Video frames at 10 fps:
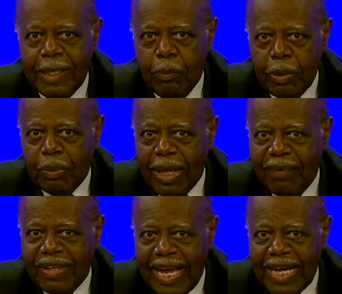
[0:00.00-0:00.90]
we will have
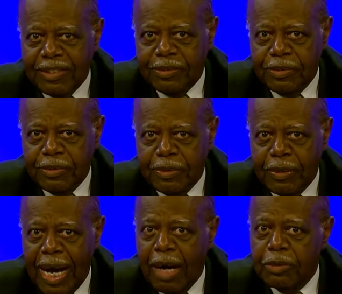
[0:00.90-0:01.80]
the answer to
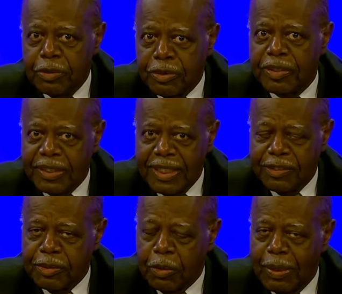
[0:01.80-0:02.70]
how you should send
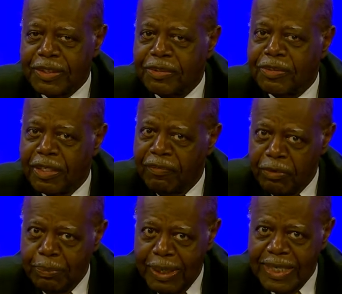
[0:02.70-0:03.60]
us your questions in a
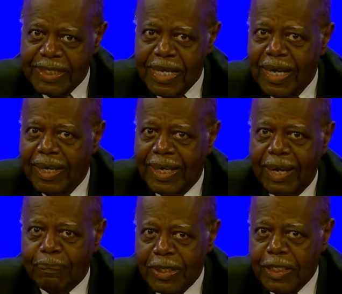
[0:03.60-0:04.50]
few minutes.
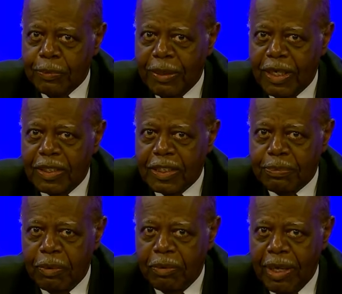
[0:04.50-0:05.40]
Now, each week on this
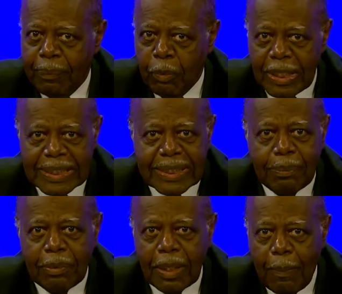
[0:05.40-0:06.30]
program, we
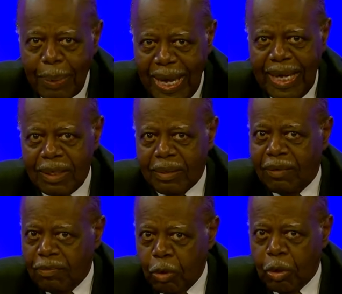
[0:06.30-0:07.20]
assemble a panel
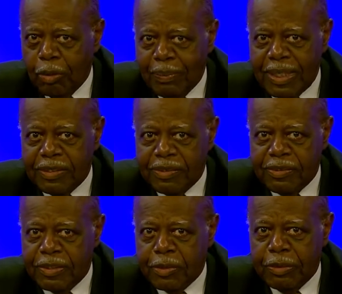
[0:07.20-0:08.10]
of local
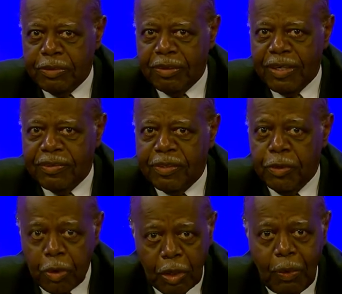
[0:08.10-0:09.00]
ministers to address
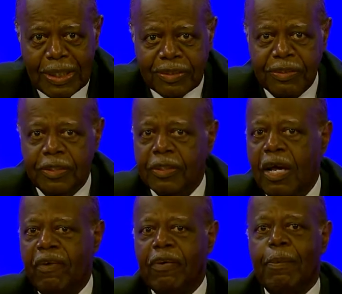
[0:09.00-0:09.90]
your questions
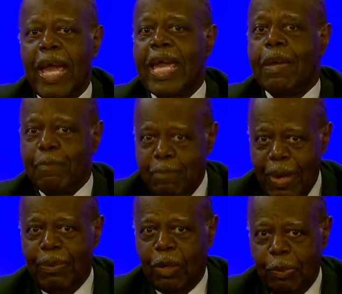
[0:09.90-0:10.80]
from a
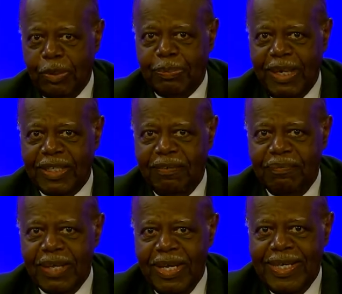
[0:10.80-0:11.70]
biblical perspective.
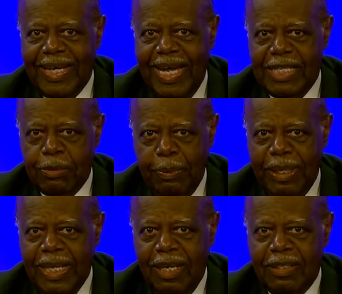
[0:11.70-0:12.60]
And as we
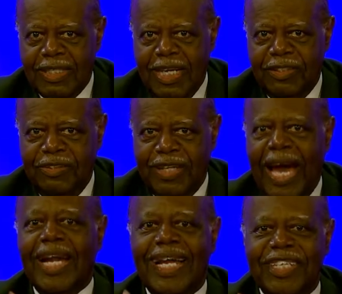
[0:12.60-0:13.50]
begin our discussion,
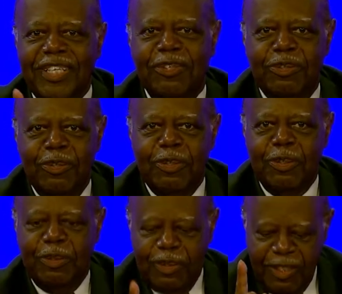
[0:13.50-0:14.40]
I'd like to introduce
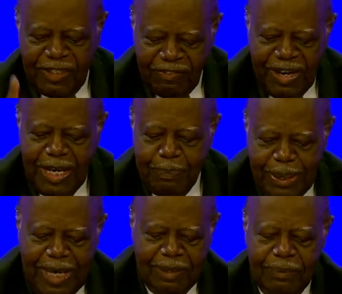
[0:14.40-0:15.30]
you to this fine
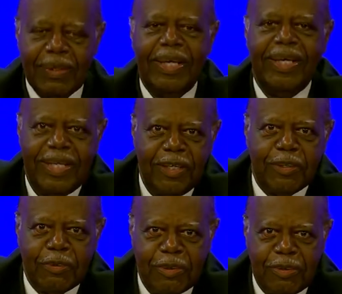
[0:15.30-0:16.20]
panel here
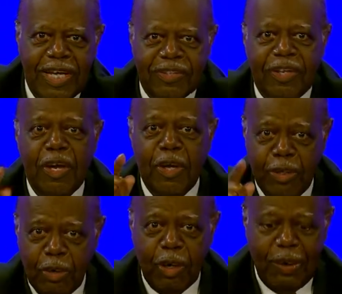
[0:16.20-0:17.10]
to address
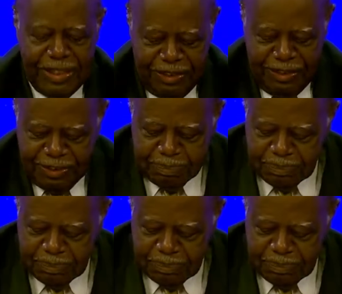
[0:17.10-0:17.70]
your questions.